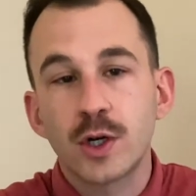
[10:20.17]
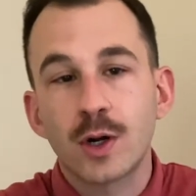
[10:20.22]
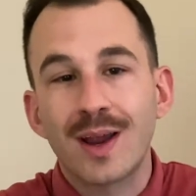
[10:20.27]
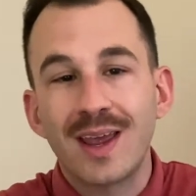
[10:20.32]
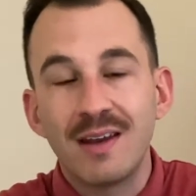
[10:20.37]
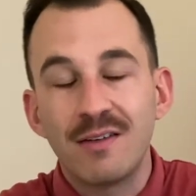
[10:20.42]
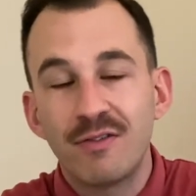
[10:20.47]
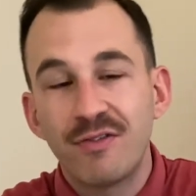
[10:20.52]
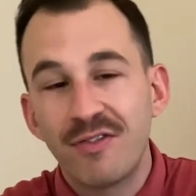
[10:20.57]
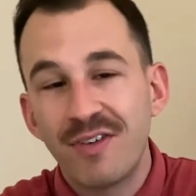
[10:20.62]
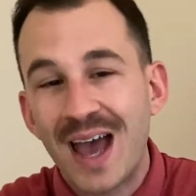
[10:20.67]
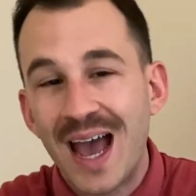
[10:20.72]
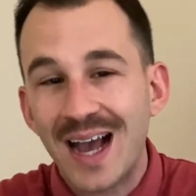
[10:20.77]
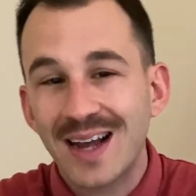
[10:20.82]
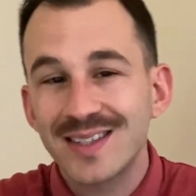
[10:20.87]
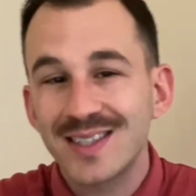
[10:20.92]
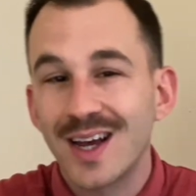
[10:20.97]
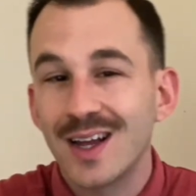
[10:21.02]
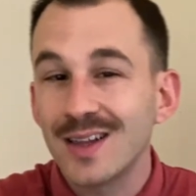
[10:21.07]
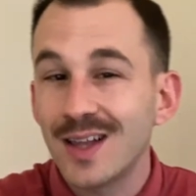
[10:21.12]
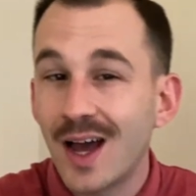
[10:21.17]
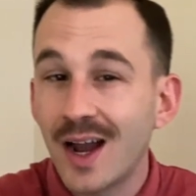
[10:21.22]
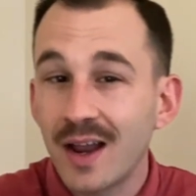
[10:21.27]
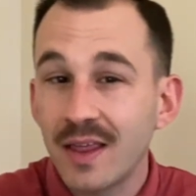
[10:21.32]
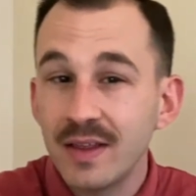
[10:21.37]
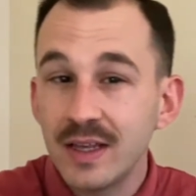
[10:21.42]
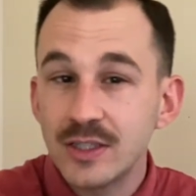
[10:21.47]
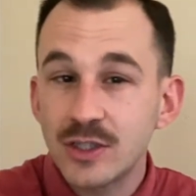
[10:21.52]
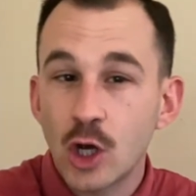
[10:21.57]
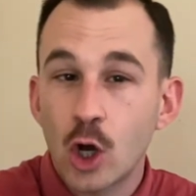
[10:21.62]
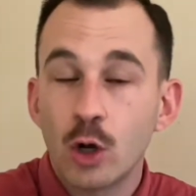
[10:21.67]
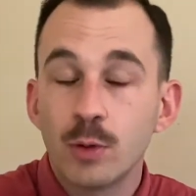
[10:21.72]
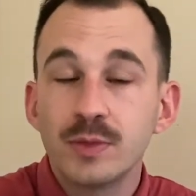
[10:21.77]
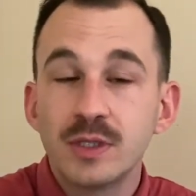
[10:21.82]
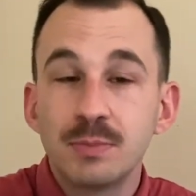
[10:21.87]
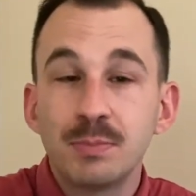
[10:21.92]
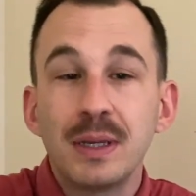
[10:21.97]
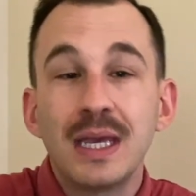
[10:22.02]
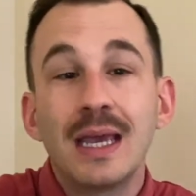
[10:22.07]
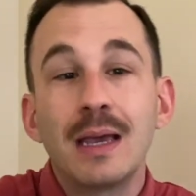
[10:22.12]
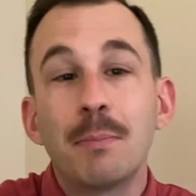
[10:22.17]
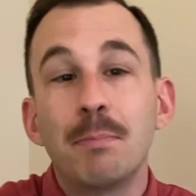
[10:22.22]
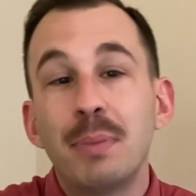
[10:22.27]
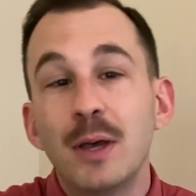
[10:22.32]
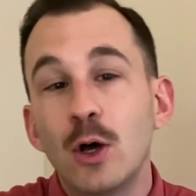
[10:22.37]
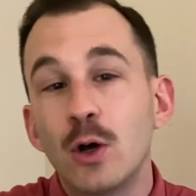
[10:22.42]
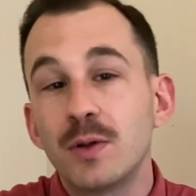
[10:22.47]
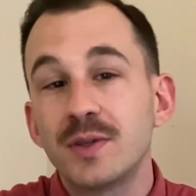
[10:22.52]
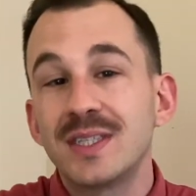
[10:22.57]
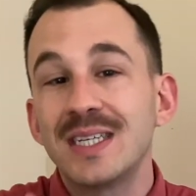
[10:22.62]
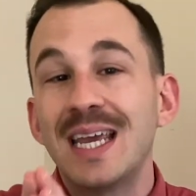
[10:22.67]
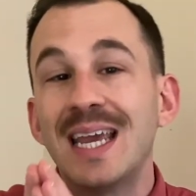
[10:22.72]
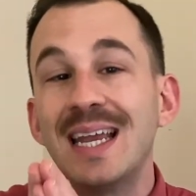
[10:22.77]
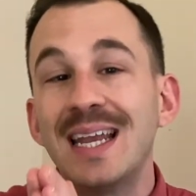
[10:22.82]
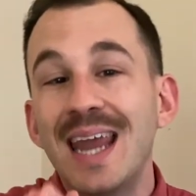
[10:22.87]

In fact, a lot of these homes being built in